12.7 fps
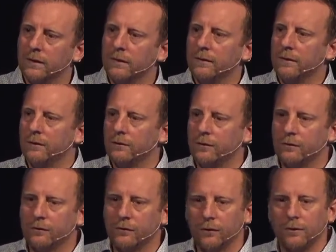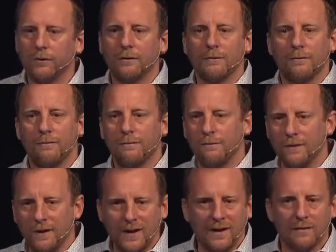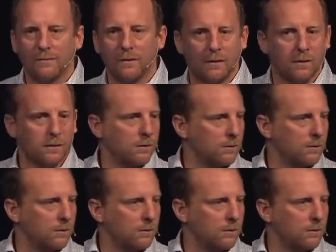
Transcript: There's a certain flavor